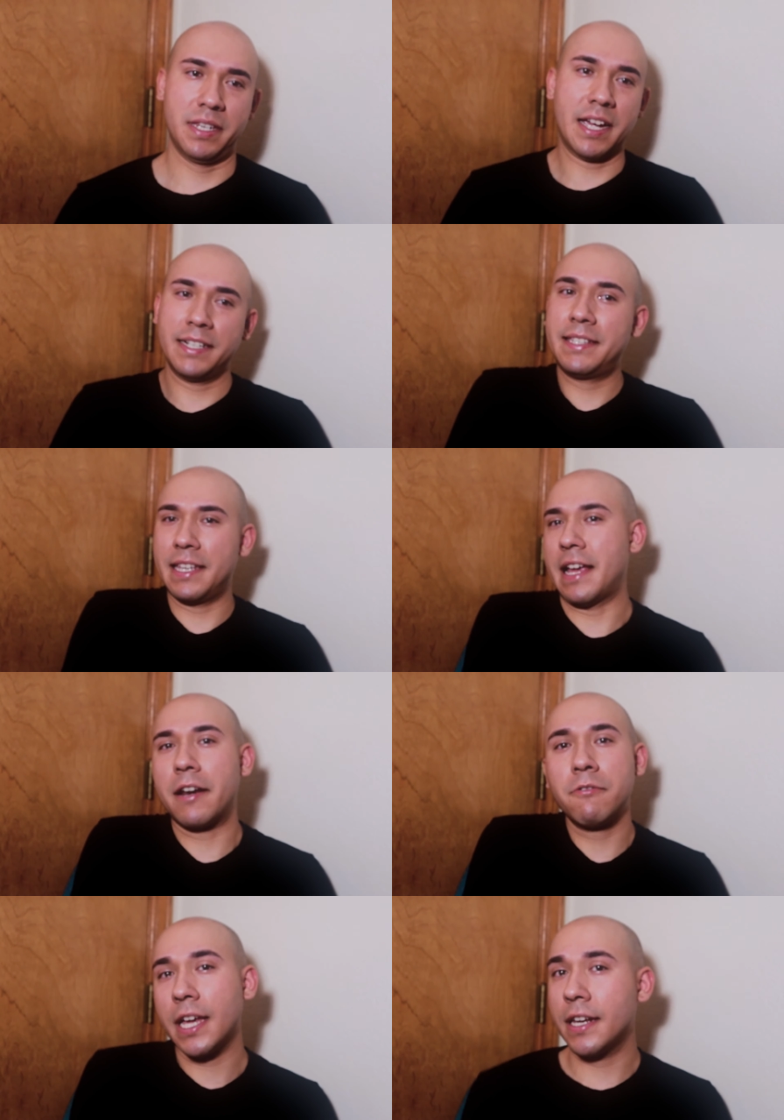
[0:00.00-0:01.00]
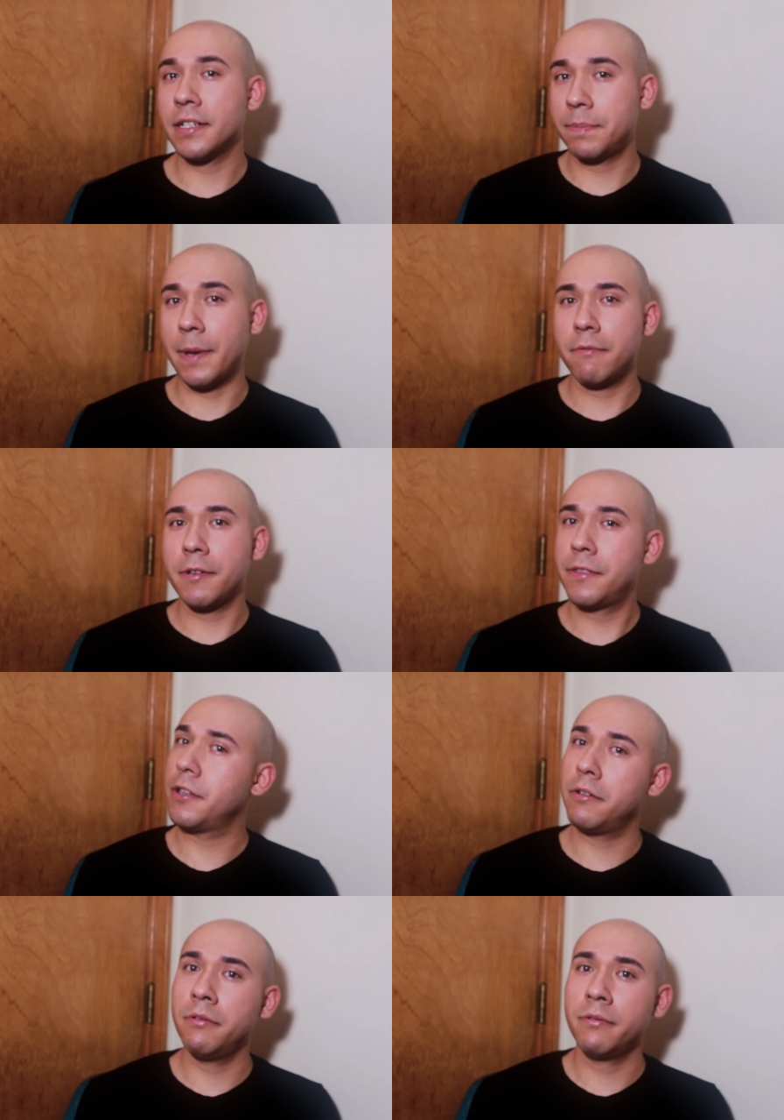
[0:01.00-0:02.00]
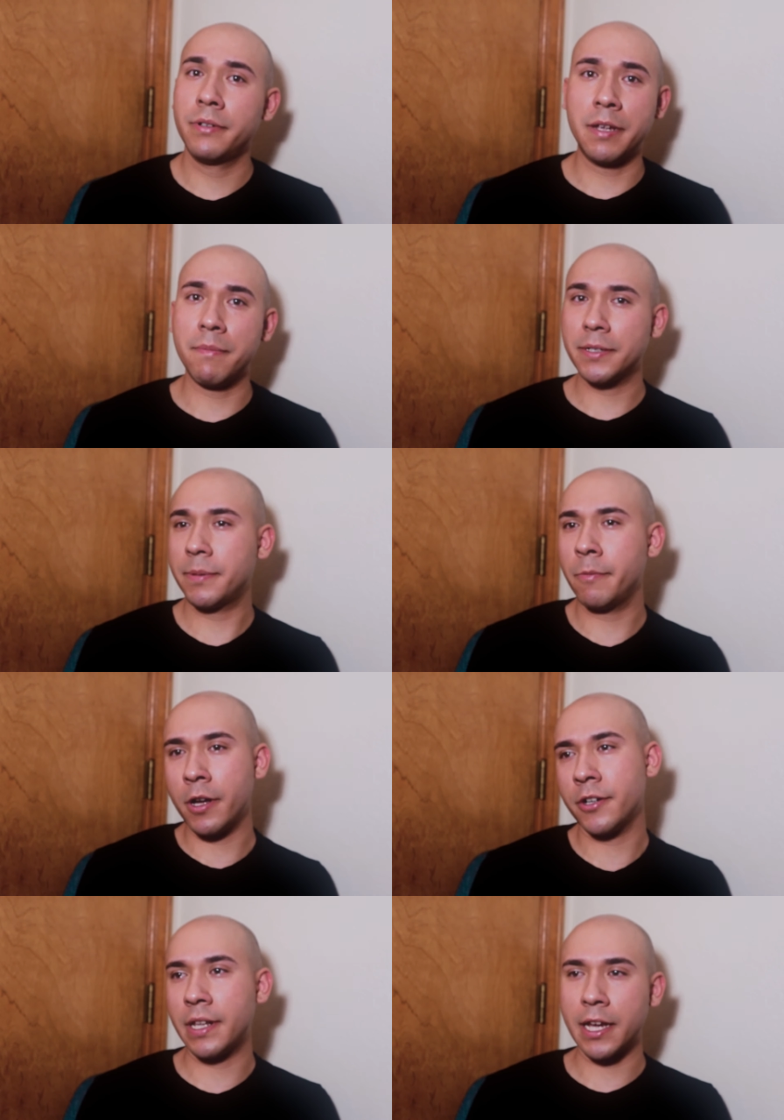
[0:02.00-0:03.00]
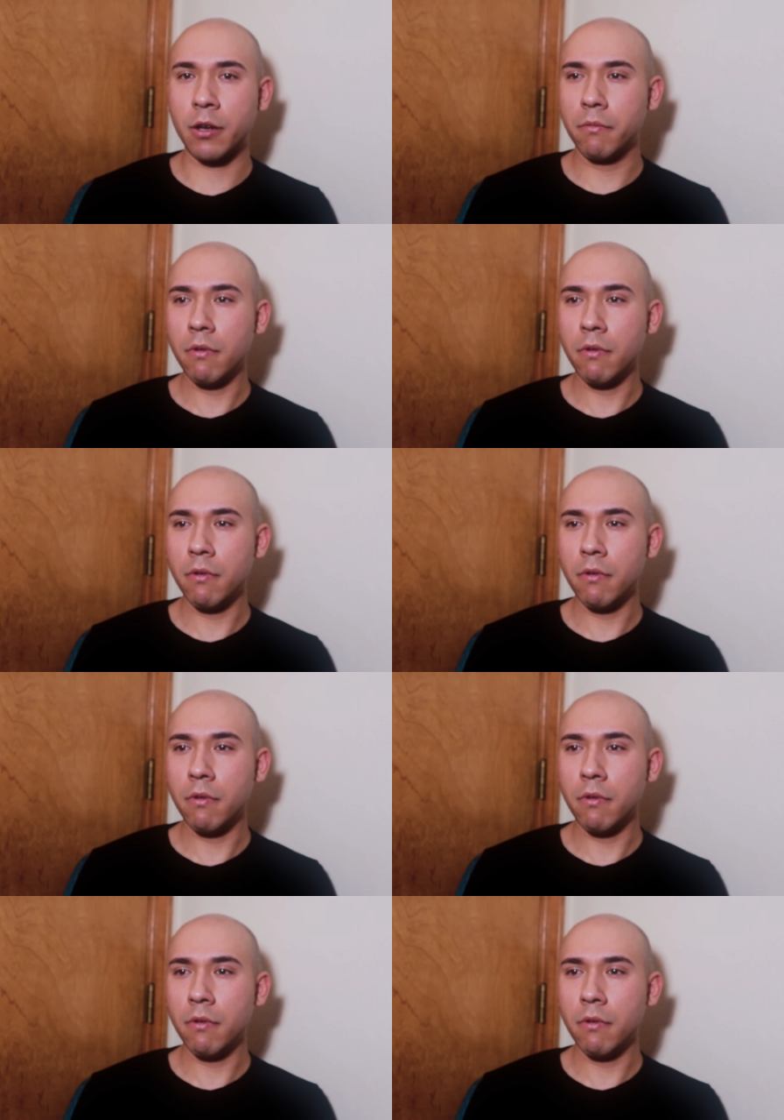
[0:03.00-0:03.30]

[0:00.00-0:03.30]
nights that I don't get to spend with you, and it makes me wonder, like,